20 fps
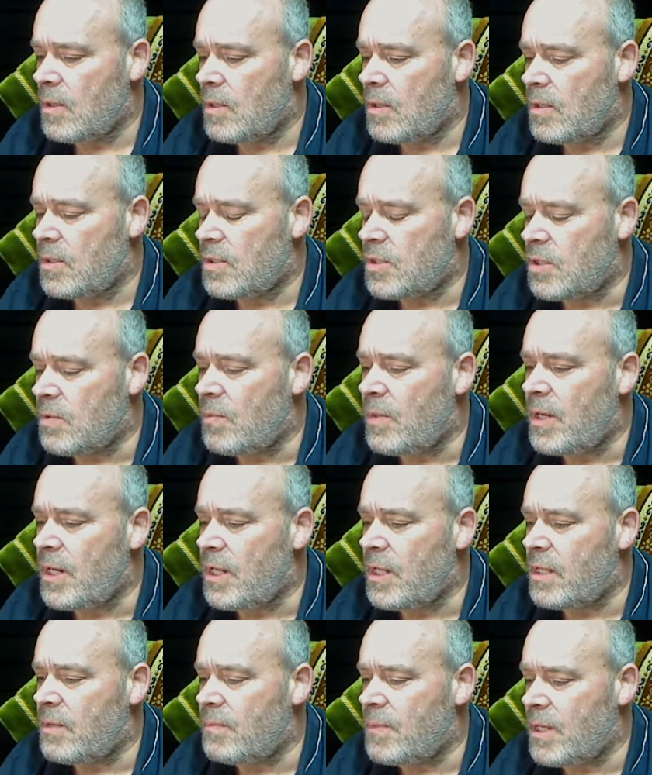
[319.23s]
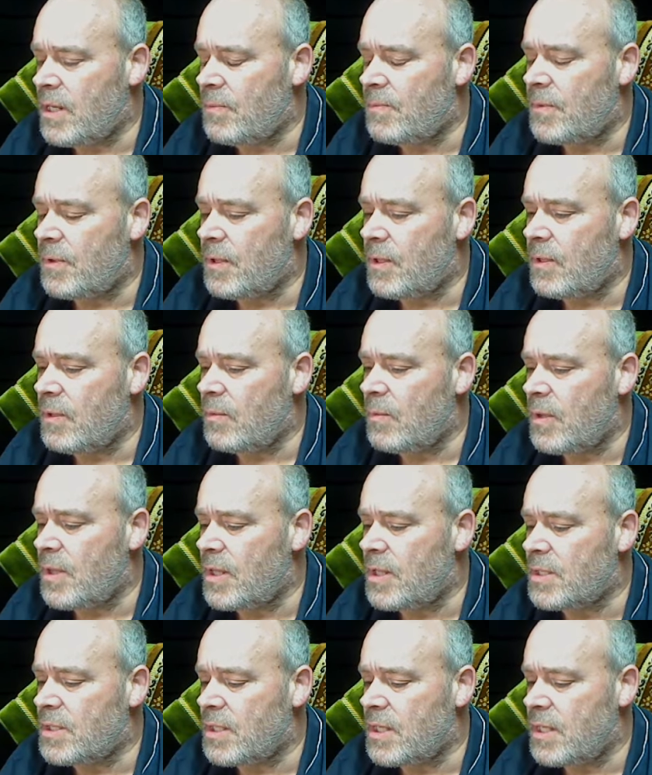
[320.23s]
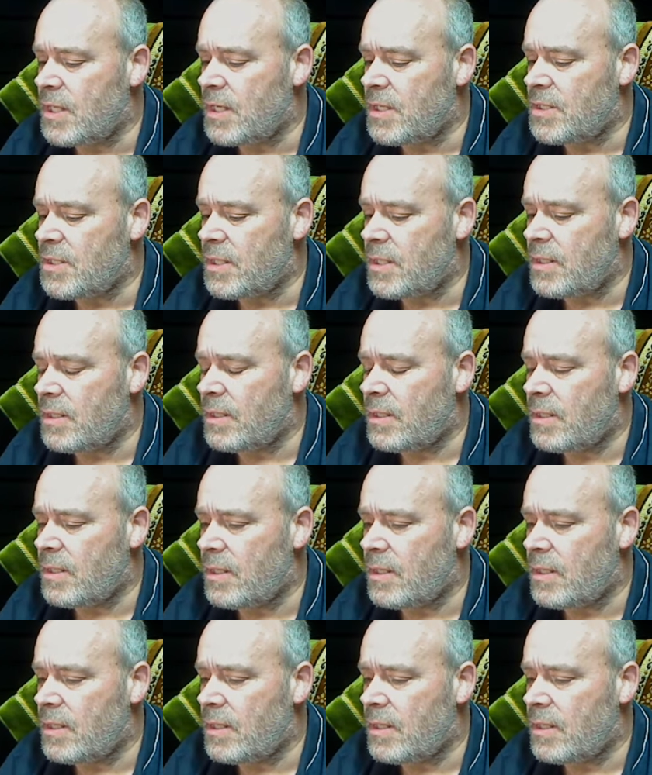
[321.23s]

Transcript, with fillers: So many of the people with this condition,